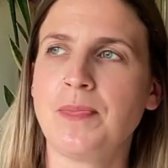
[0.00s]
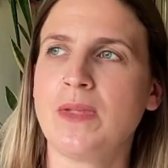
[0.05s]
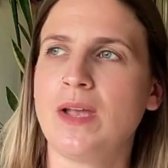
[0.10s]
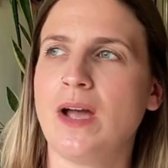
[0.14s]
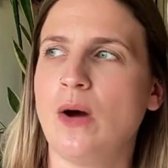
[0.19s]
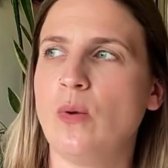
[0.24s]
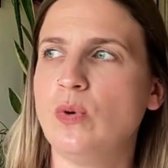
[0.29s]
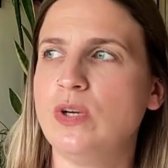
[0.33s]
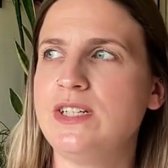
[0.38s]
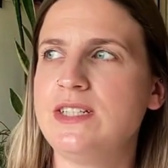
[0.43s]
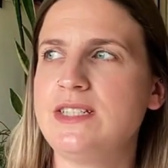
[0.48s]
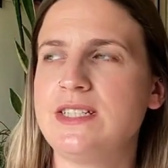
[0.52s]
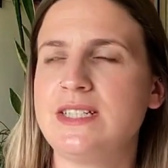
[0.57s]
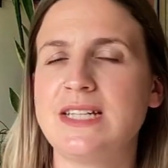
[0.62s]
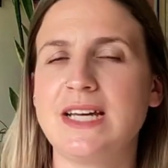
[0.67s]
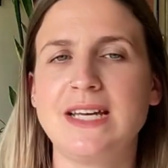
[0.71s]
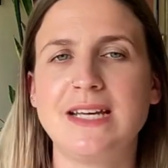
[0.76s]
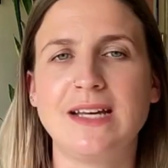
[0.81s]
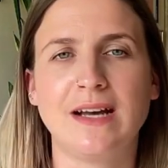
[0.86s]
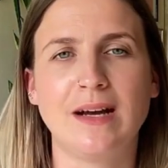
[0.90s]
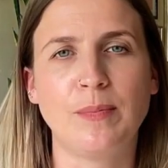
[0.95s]
I wanted to
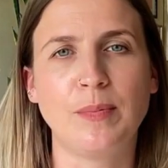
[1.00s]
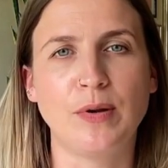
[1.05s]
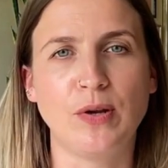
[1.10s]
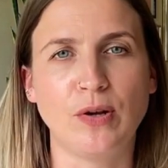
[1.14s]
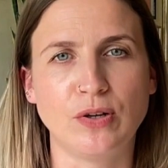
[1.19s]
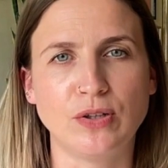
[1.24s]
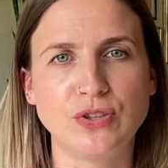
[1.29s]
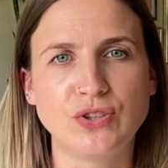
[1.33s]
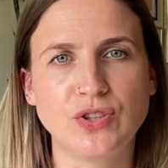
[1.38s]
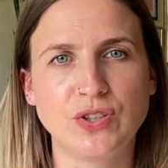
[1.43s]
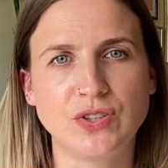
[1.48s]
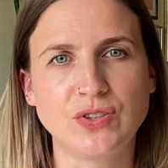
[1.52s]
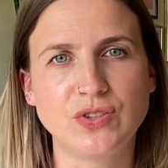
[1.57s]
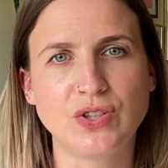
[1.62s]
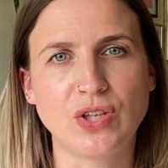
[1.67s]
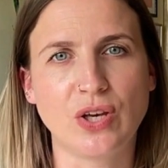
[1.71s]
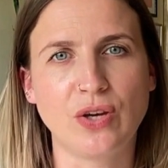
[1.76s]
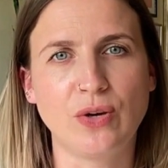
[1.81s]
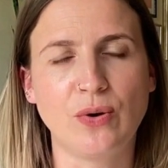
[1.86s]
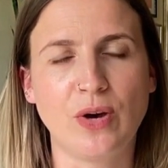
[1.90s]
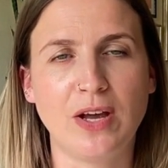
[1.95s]
take it up a notch.
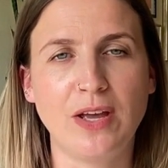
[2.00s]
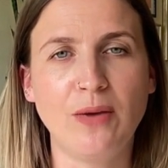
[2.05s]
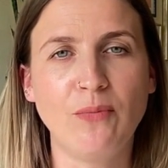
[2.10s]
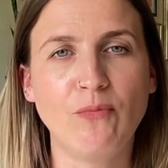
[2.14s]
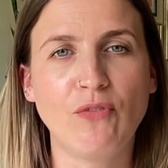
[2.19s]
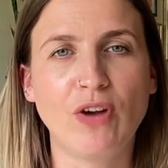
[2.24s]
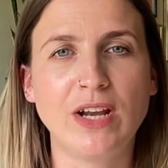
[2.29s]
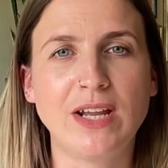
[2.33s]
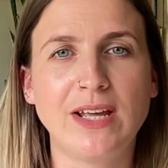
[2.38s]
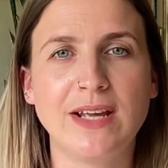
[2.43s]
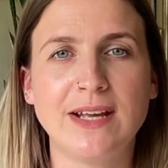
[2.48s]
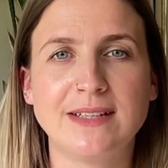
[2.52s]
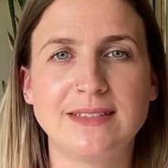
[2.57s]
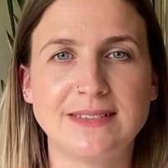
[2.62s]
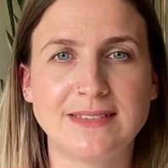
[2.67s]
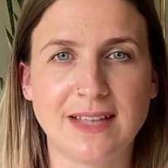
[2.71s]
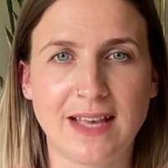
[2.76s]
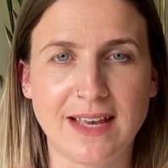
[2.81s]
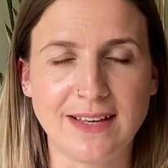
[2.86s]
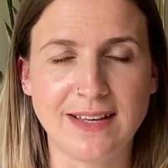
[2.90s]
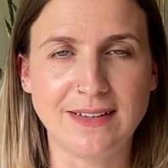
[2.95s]
So I am running a
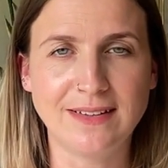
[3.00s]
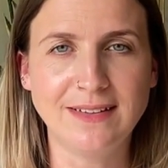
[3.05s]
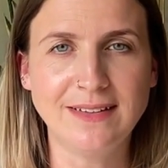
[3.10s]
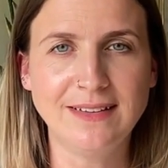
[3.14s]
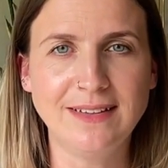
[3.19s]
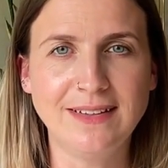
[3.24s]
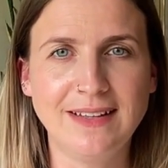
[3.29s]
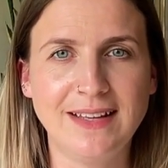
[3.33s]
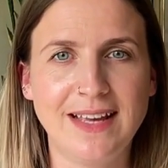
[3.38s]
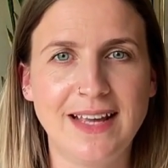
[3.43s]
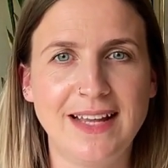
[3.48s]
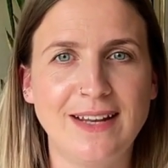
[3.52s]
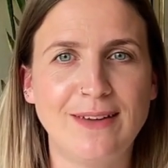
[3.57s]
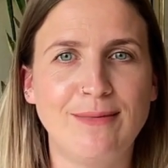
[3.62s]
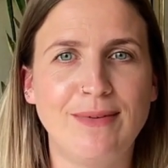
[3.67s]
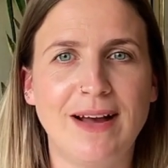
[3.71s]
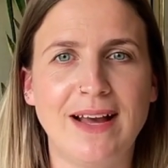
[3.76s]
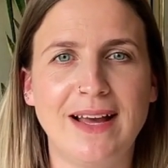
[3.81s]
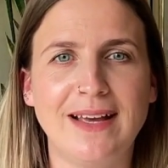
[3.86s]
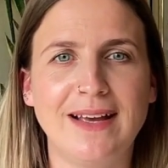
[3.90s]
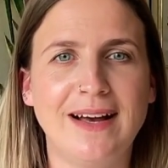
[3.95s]
sale in a
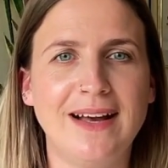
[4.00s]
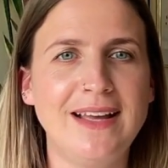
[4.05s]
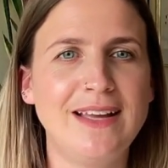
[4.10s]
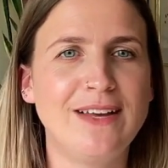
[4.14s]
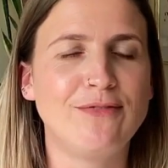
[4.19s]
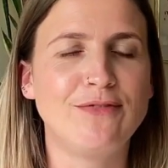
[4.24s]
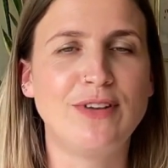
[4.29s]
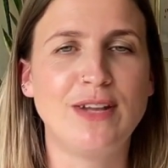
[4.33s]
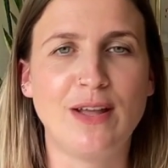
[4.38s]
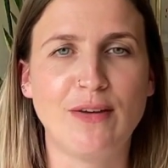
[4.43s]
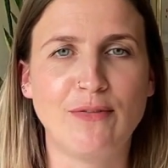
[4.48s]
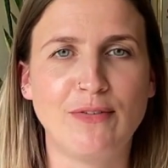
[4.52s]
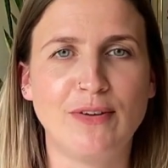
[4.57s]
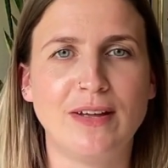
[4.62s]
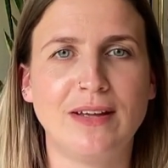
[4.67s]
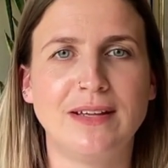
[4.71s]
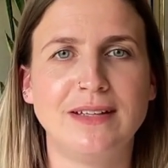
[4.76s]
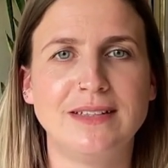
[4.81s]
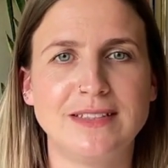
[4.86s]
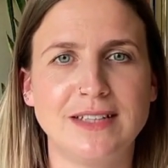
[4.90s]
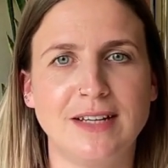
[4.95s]
way I have
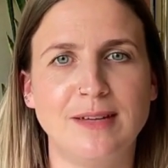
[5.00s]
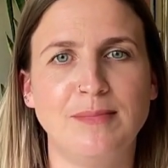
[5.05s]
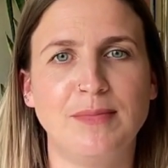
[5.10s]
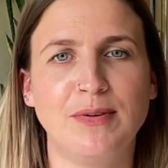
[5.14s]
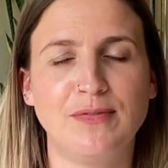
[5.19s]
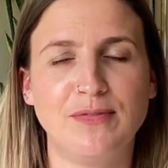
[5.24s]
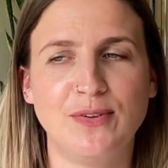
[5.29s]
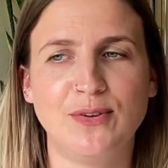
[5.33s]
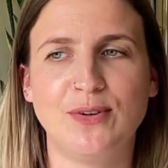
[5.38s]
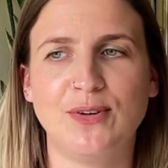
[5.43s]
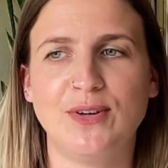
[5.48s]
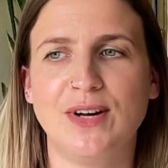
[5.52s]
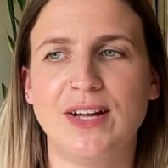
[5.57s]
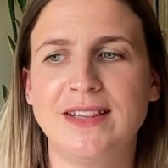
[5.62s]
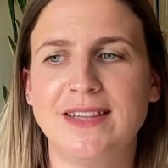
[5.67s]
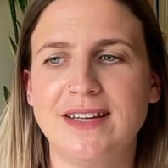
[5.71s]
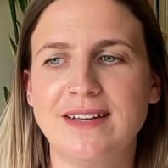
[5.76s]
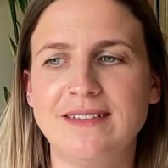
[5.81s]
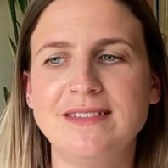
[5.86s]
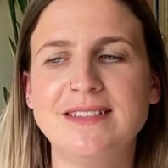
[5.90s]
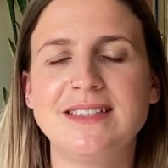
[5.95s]
never done before. And
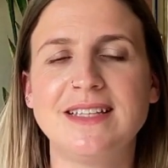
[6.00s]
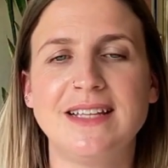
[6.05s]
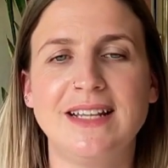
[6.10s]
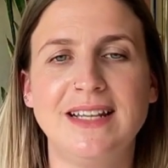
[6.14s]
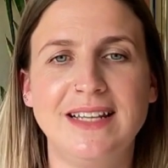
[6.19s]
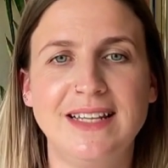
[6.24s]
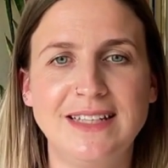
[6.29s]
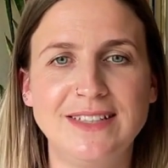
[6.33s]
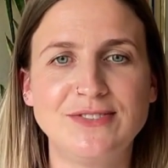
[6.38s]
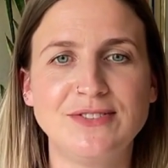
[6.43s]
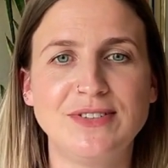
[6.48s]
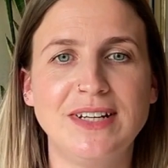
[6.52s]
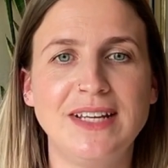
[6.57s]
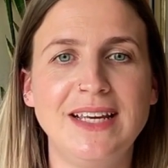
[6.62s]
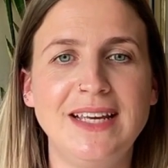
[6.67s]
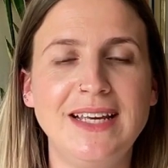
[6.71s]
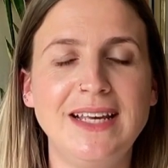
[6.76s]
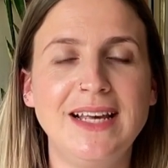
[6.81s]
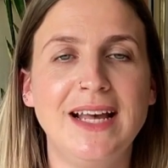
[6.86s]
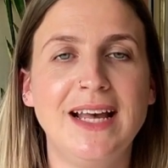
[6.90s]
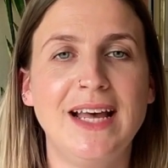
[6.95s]
there is
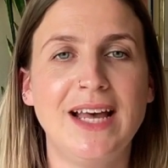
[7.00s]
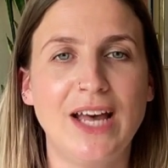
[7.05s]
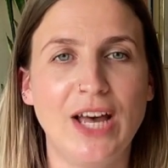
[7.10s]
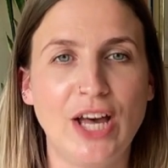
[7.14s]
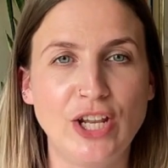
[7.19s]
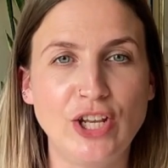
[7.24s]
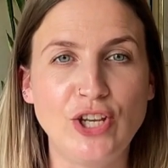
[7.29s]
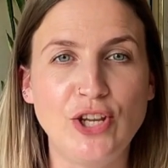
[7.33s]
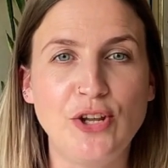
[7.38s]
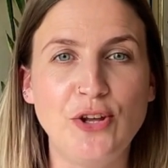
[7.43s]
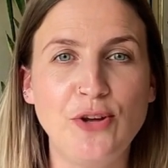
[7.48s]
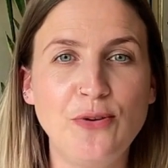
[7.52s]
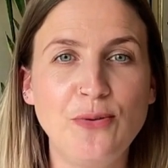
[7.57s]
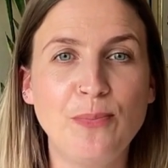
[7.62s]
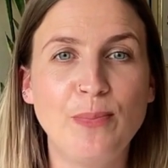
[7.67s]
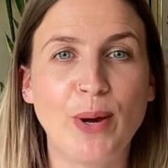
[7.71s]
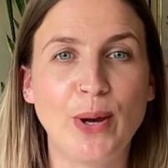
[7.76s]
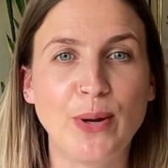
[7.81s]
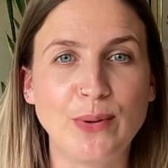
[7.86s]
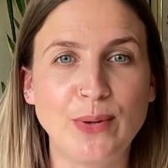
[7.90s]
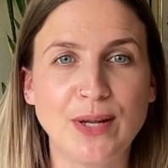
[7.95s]
literally a new
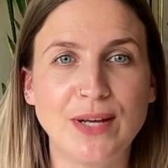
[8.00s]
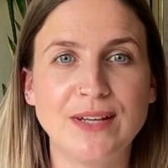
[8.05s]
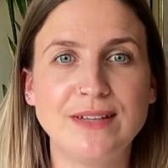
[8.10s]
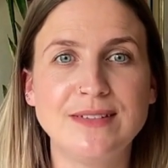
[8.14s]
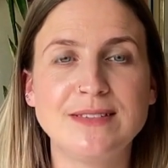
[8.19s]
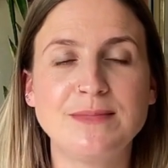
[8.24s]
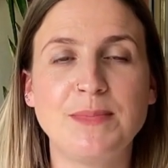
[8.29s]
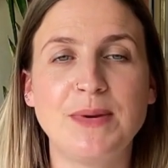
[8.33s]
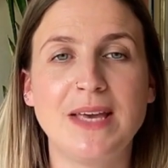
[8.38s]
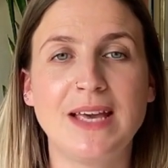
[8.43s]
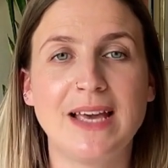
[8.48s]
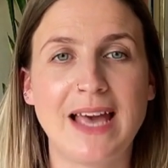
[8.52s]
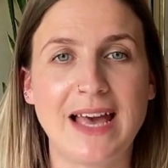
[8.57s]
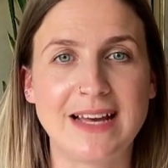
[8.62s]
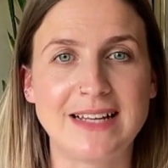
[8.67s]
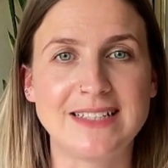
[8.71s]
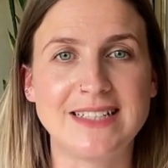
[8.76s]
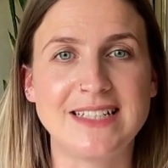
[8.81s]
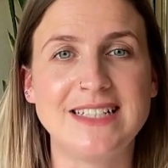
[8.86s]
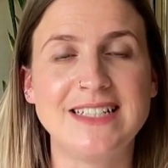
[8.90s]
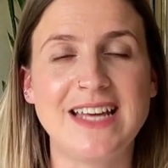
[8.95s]
bonus being
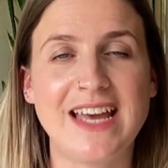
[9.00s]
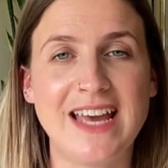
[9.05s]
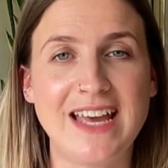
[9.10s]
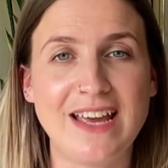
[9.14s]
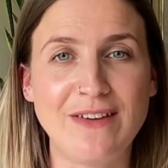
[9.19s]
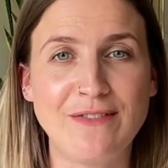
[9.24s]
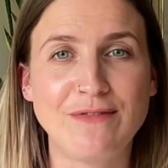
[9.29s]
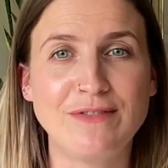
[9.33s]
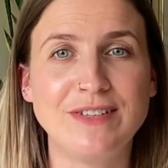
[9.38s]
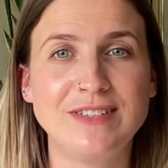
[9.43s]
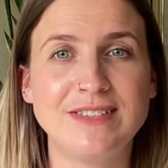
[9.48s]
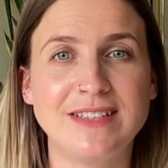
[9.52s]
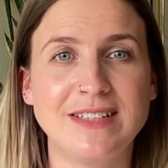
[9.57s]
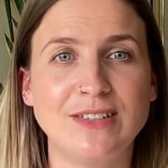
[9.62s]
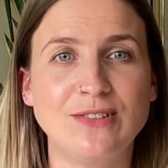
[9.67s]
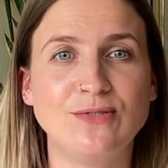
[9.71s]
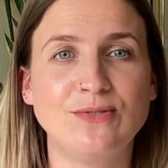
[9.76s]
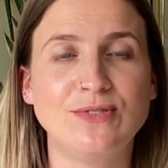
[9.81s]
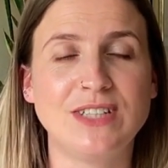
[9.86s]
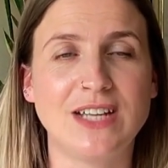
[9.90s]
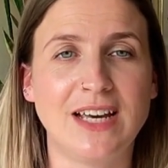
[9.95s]
added every
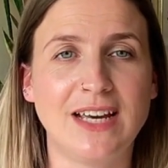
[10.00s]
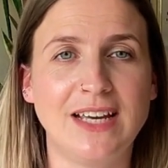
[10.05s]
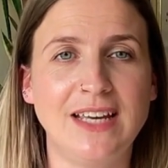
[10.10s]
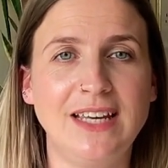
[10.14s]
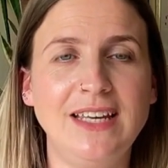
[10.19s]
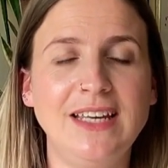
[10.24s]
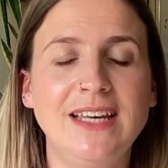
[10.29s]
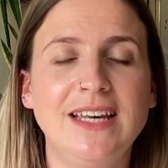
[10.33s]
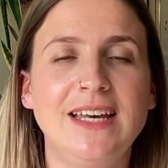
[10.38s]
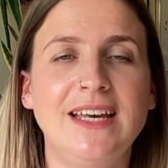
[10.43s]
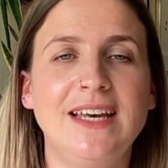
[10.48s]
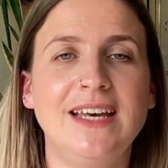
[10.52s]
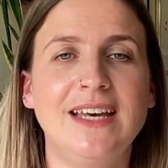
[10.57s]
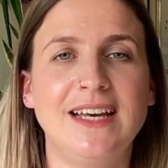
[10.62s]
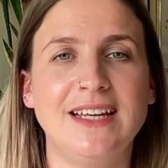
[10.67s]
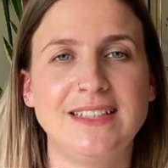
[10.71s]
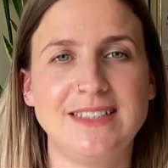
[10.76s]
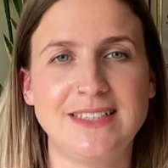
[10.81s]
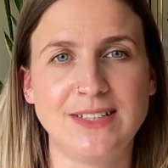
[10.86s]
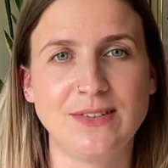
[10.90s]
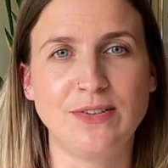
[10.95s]
single day
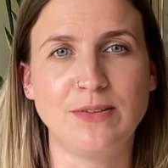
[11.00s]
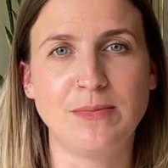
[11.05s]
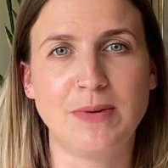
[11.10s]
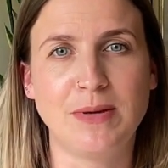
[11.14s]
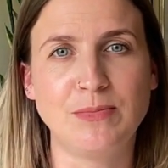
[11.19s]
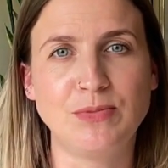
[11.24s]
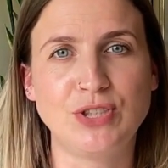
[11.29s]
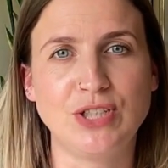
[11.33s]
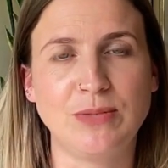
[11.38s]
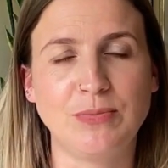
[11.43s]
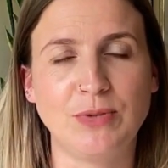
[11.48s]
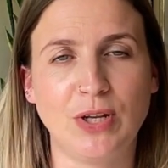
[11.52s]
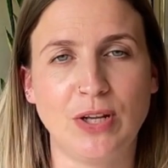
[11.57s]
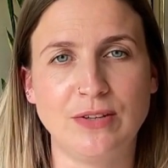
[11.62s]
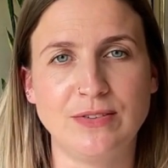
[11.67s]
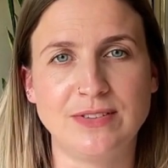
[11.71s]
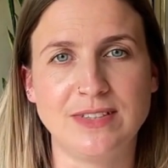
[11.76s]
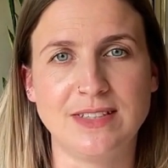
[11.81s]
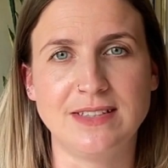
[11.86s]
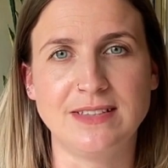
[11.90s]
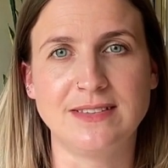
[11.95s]
until the membership
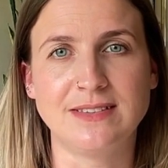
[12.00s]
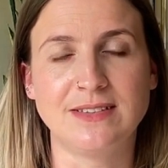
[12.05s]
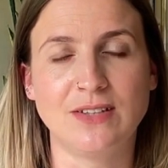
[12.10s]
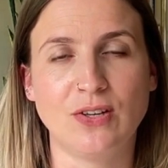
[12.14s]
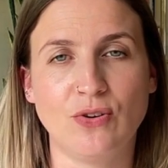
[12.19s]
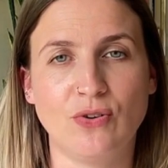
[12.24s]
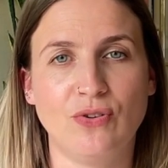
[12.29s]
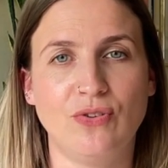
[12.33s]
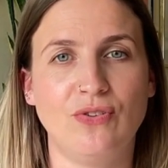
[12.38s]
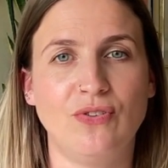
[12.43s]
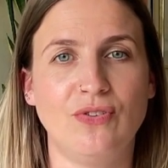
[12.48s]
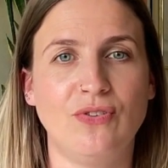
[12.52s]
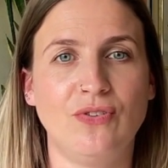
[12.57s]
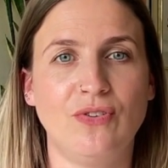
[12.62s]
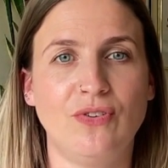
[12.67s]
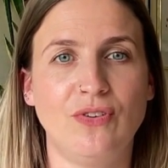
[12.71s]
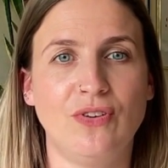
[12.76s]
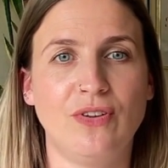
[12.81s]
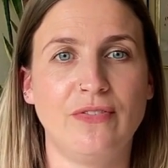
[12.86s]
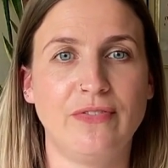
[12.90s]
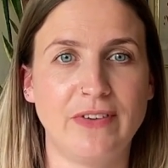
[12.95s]
closes on
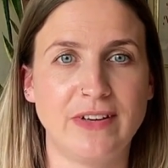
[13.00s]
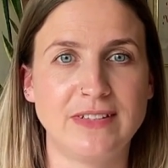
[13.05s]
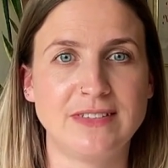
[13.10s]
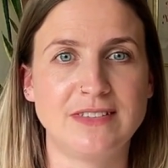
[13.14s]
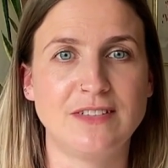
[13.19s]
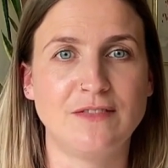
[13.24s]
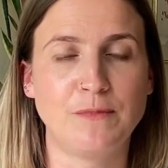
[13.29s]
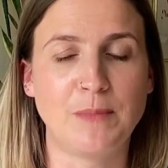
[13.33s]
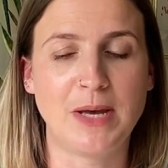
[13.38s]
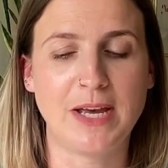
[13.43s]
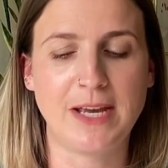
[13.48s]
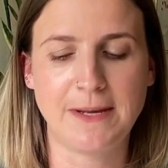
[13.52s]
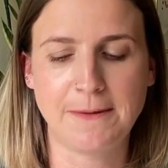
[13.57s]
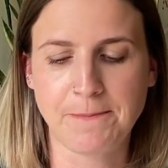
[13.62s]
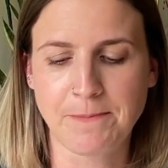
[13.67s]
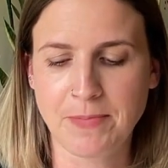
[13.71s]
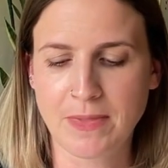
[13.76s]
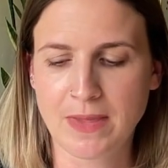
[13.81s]
the 1st of May.